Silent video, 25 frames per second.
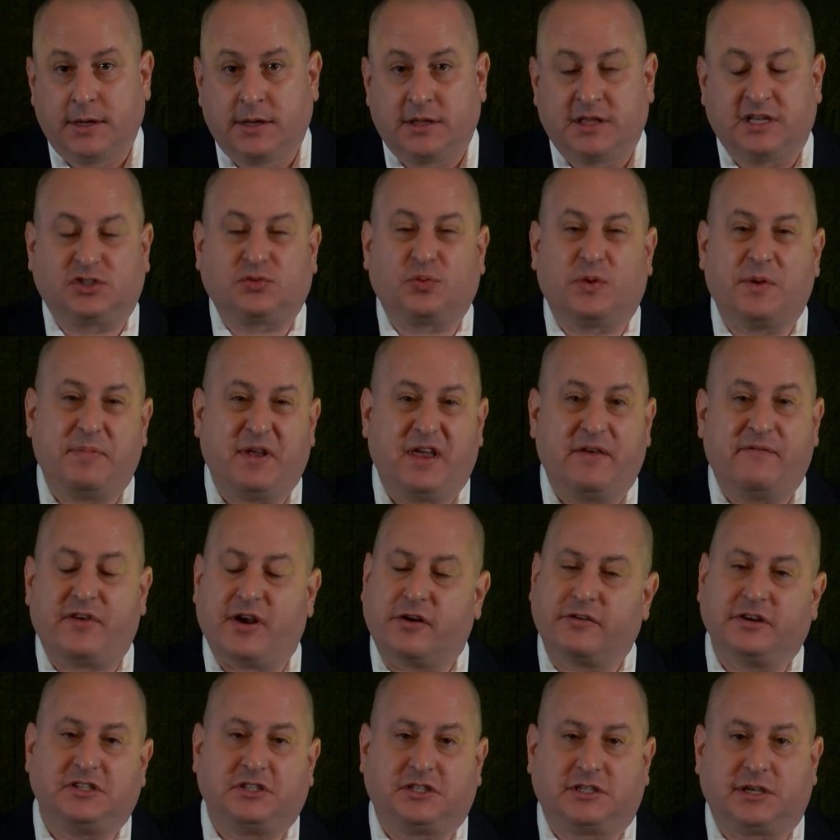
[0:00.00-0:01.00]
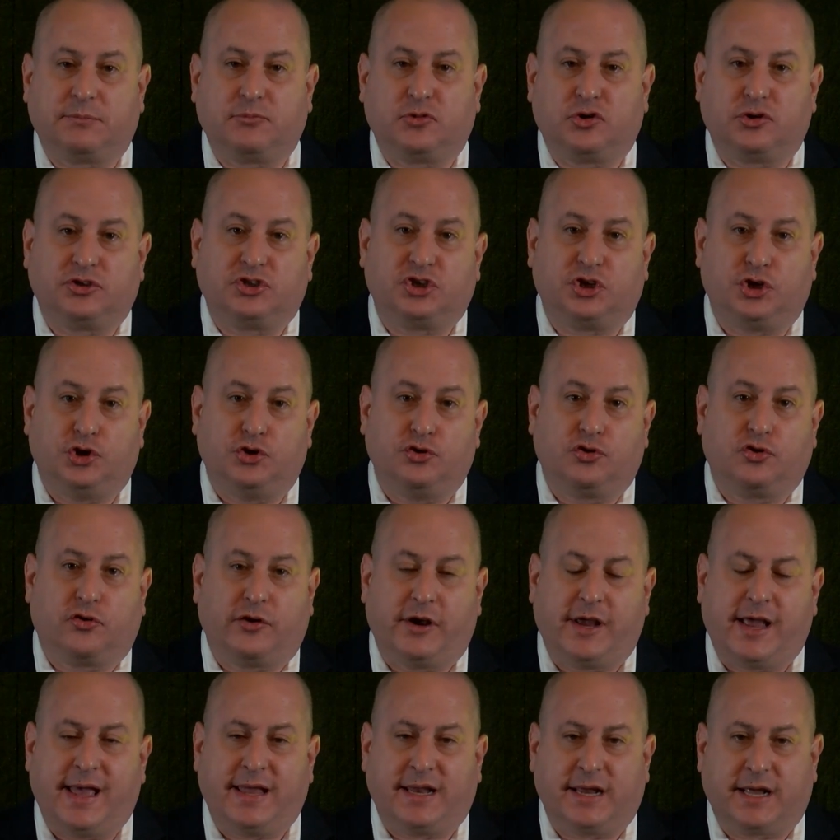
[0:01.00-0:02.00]
This would be very similar to you
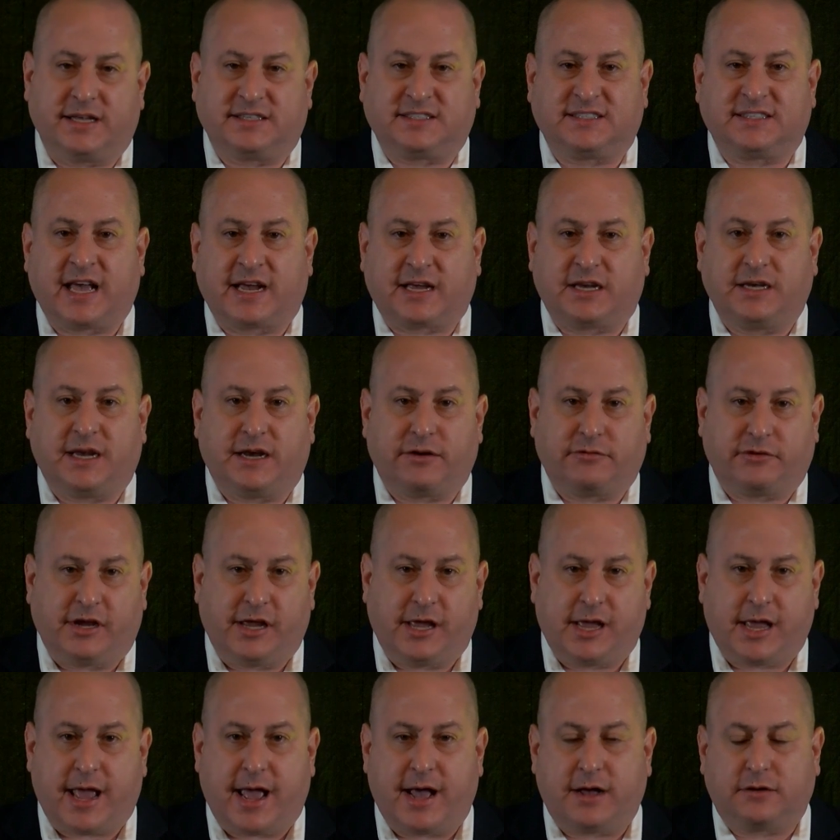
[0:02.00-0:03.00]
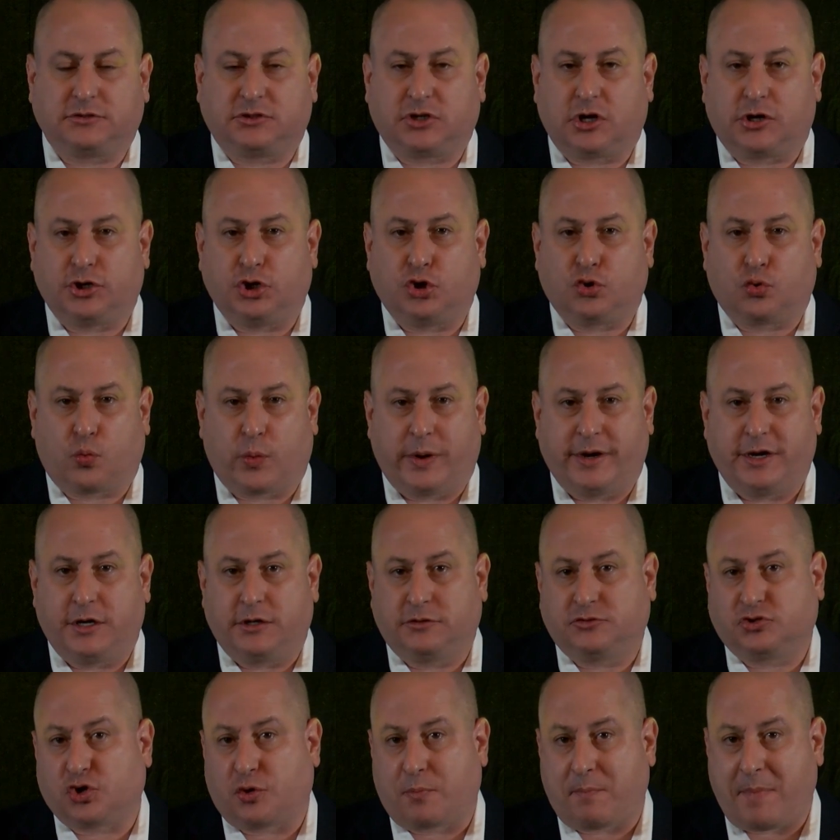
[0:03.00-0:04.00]
creating a secondary account on your
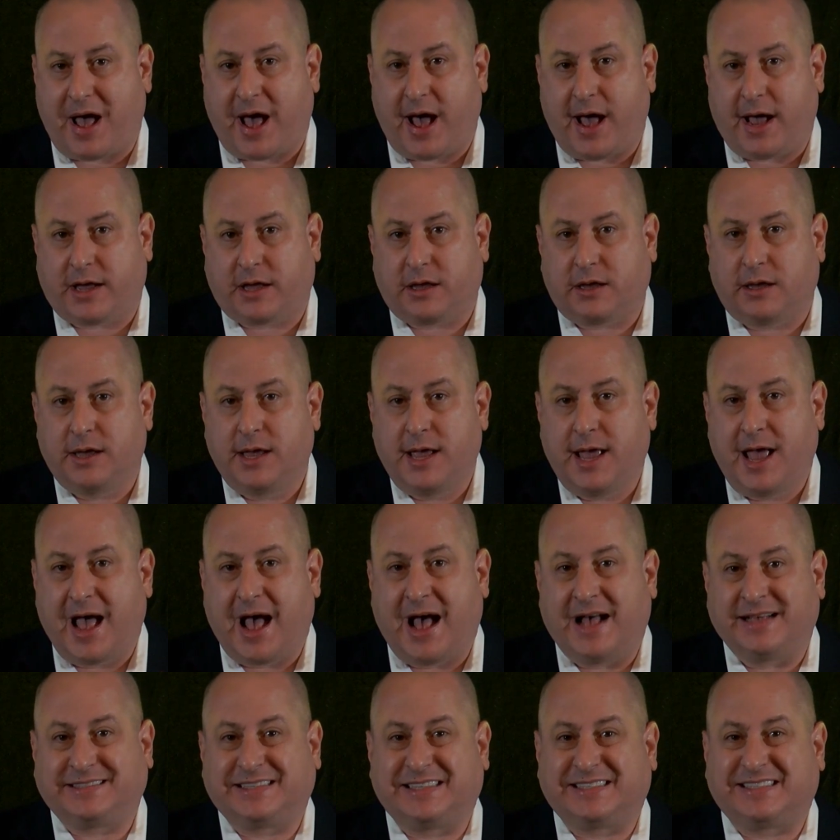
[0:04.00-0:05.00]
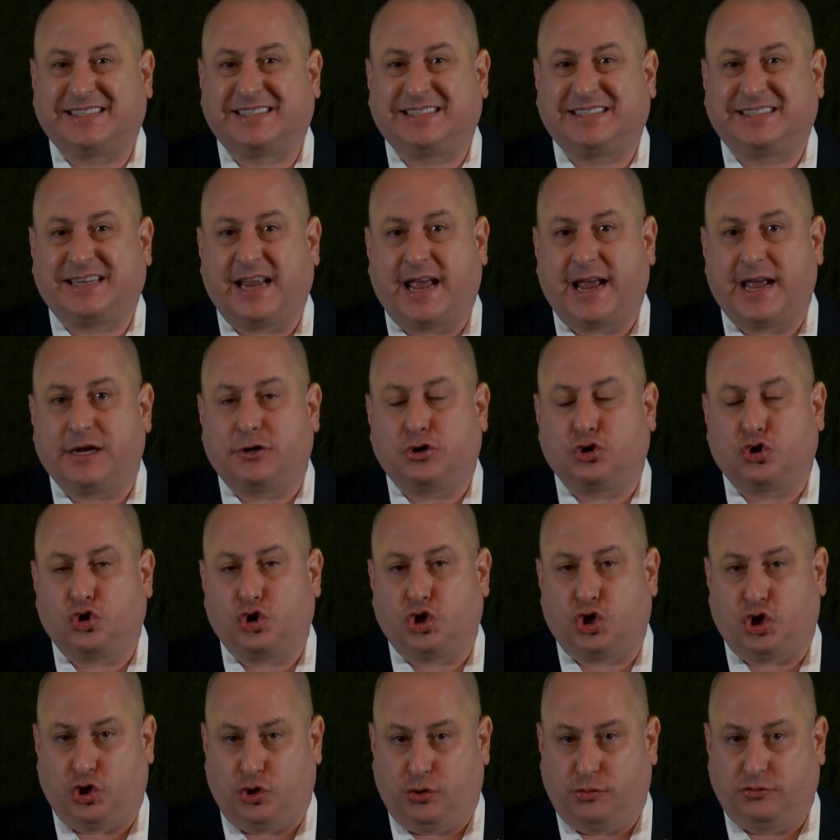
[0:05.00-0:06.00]
Windows or Mac as a standard
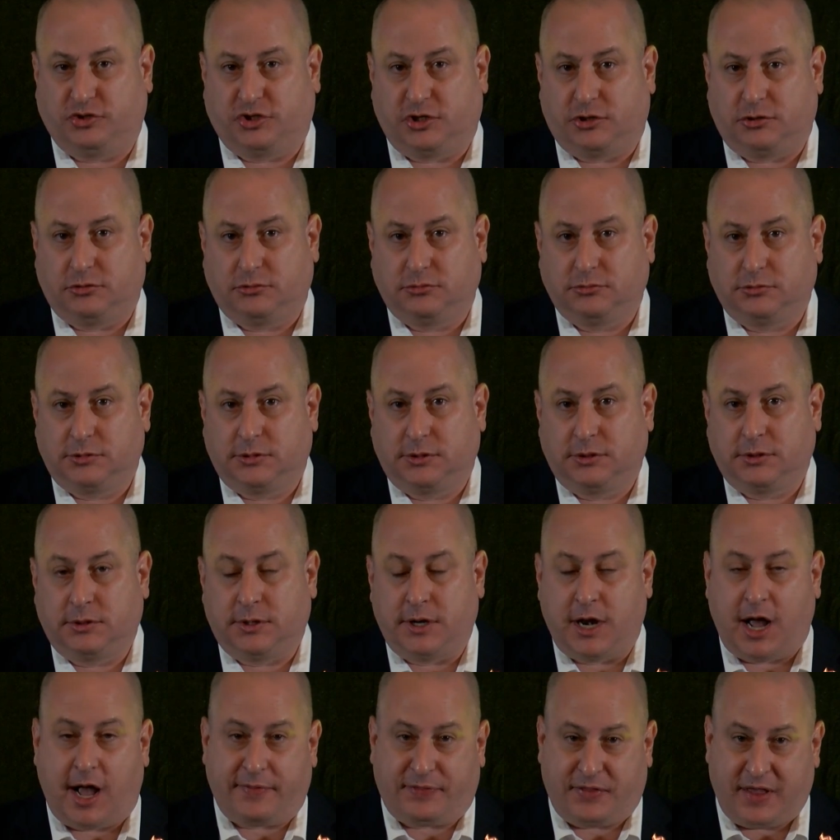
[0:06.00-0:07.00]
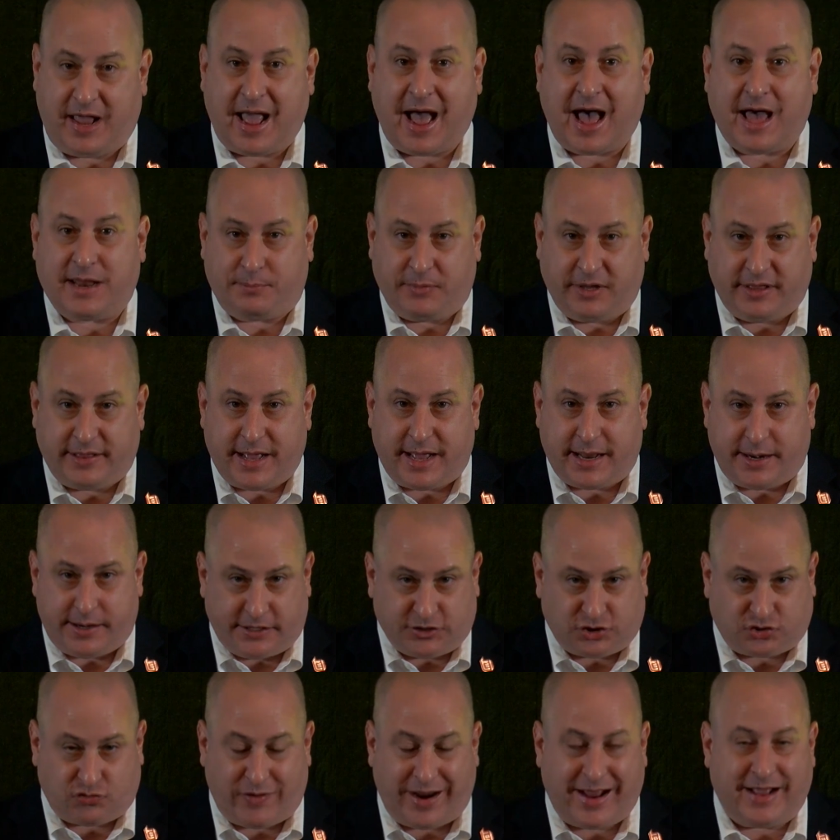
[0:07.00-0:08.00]
user, not the admin that
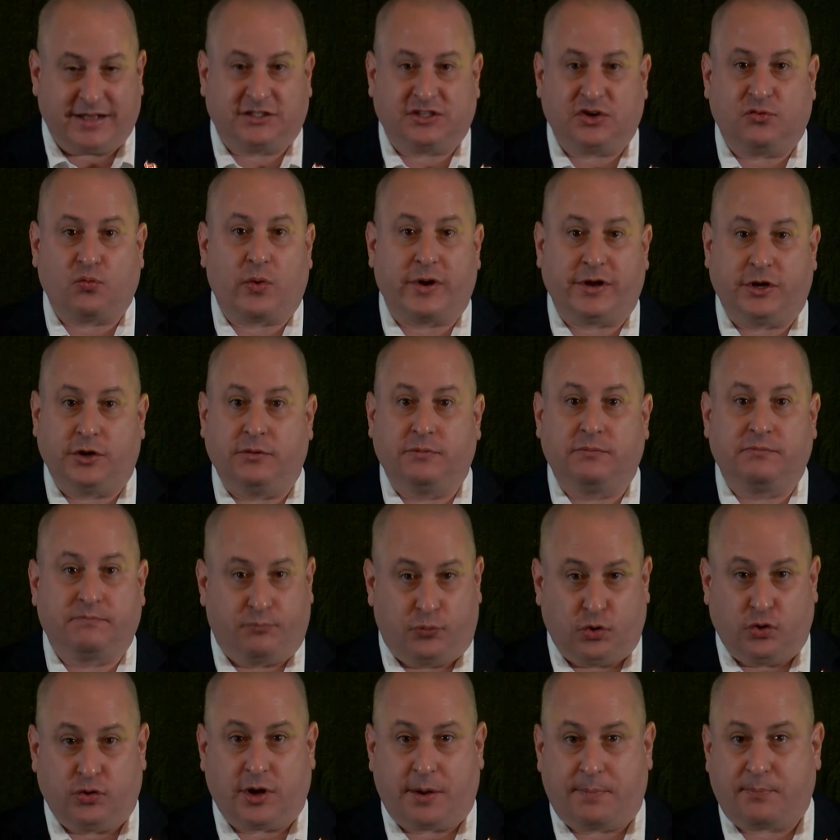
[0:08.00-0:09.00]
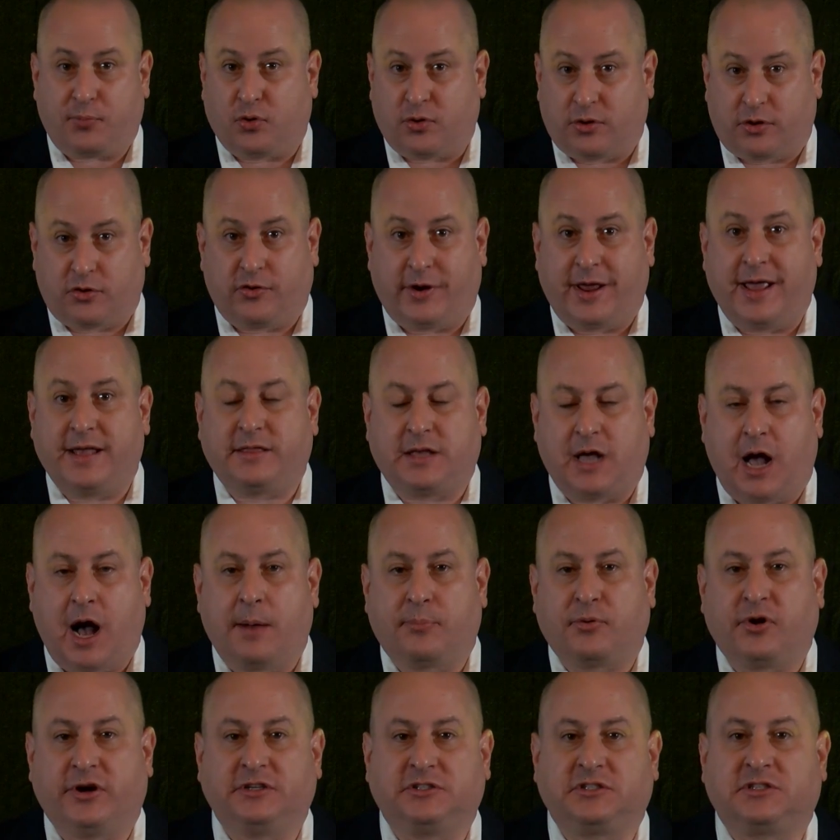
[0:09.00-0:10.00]
is granted when you boot up or create the
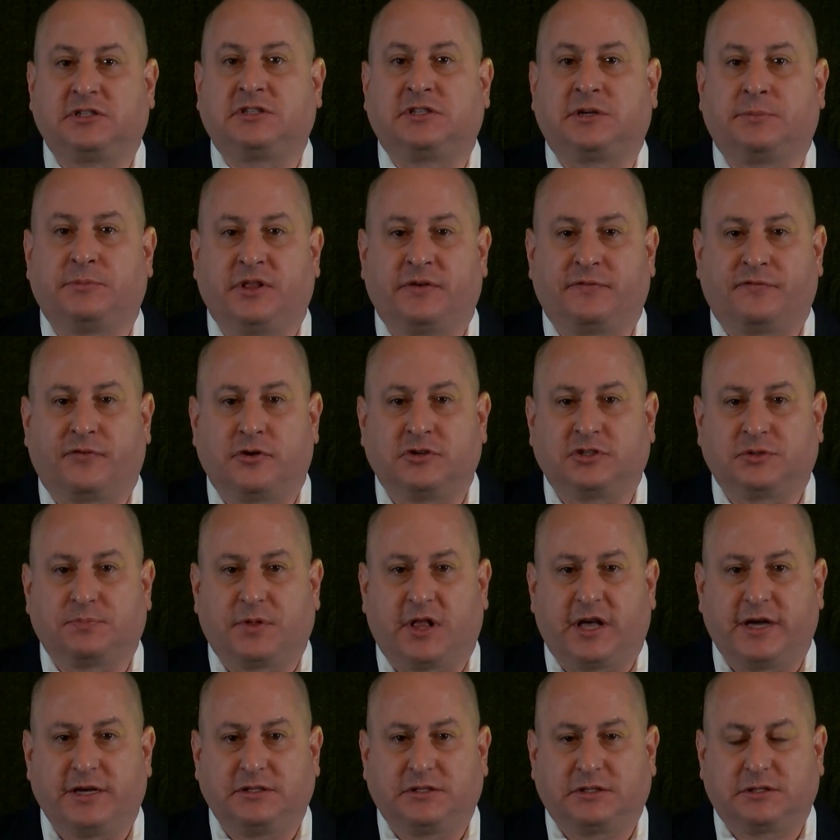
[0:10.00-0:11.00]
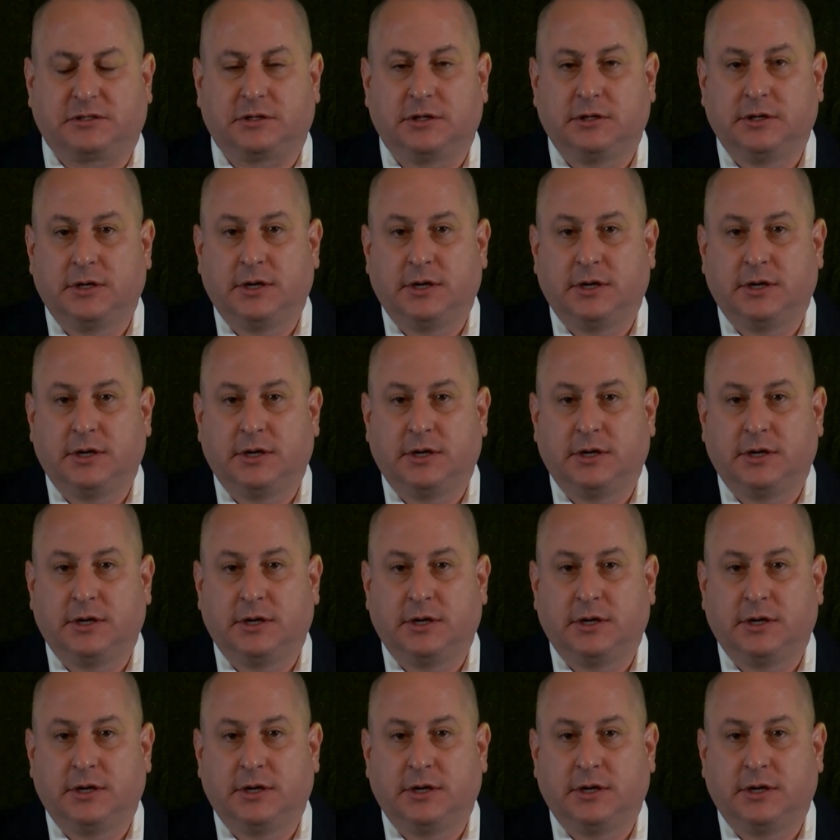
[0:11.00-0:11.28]
operating system in the first place.